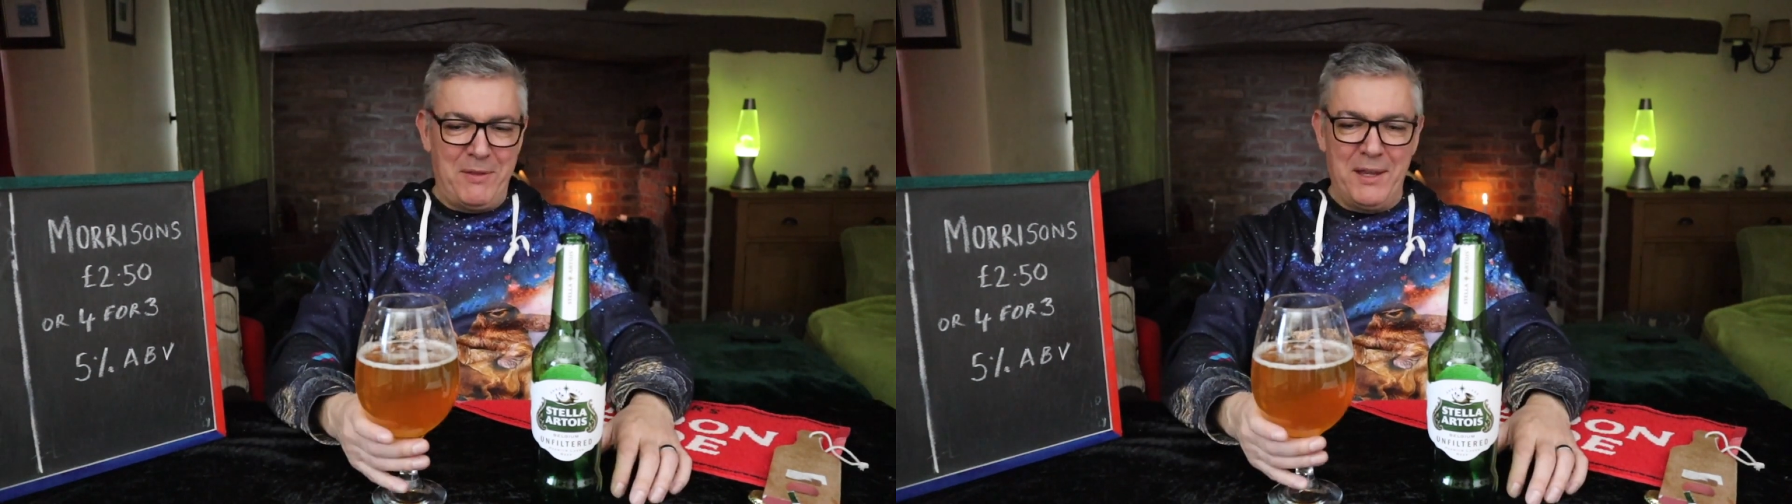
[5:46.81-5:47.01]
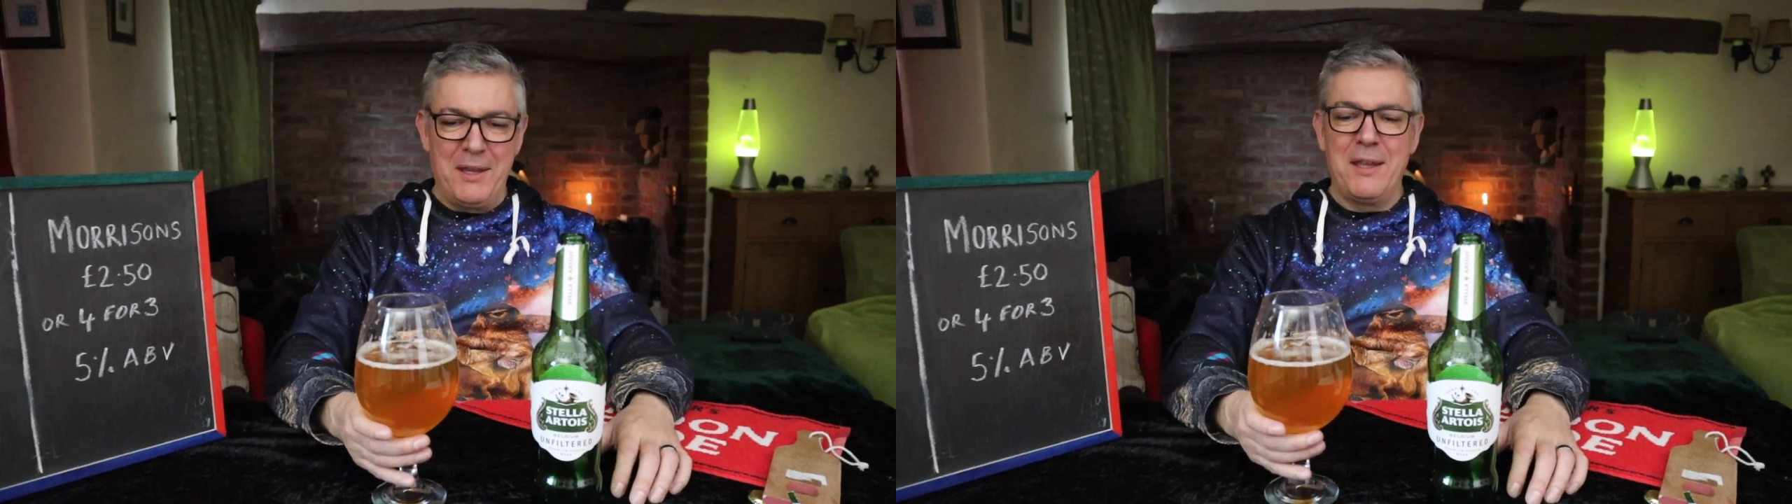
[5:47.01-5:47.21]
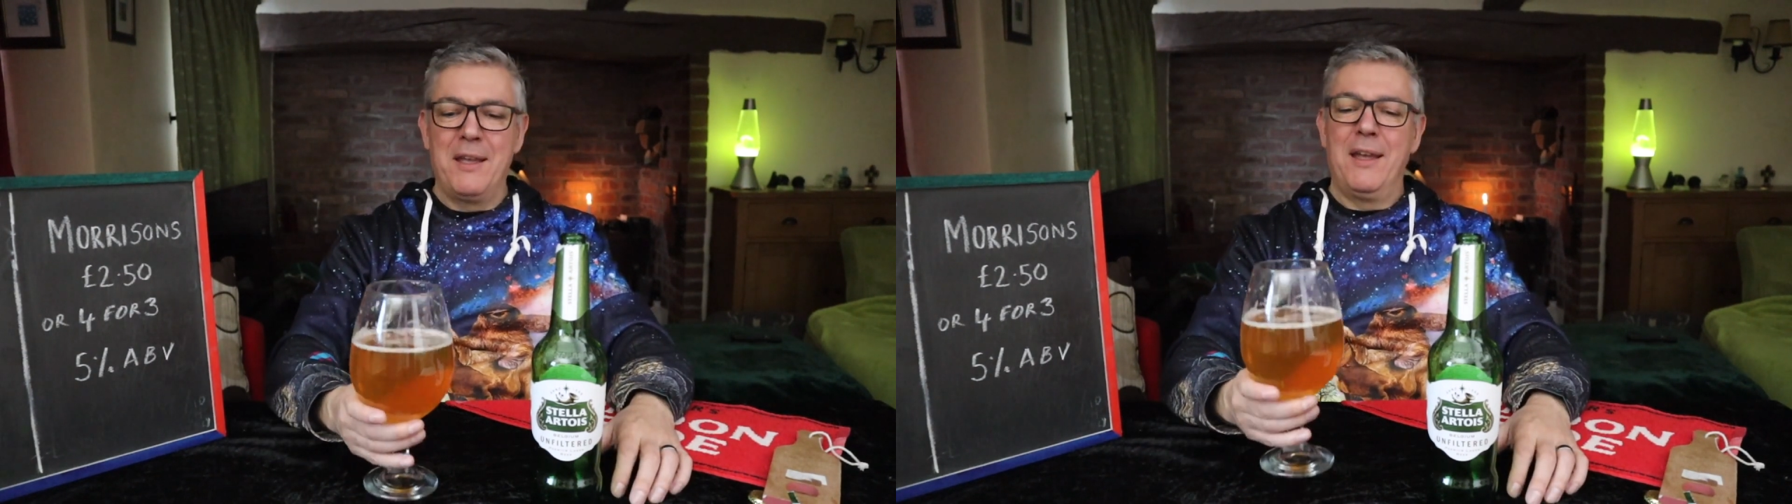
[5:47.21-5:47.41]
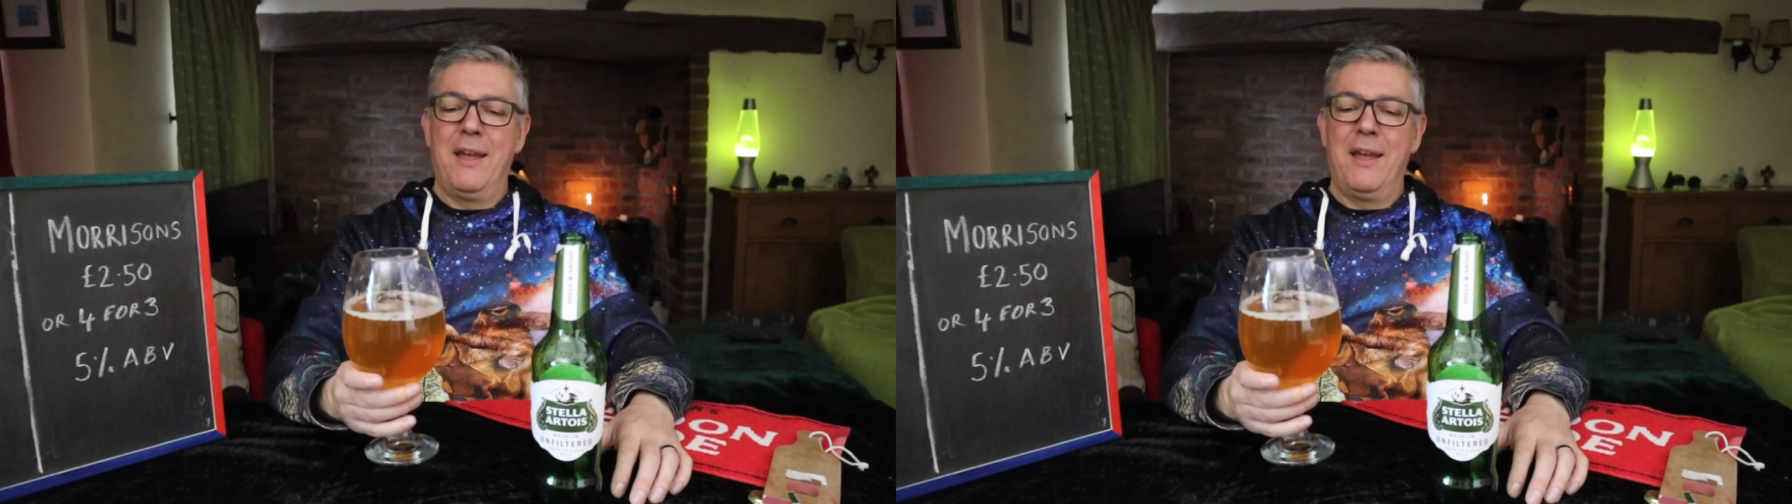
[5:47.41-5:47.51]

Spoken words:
think.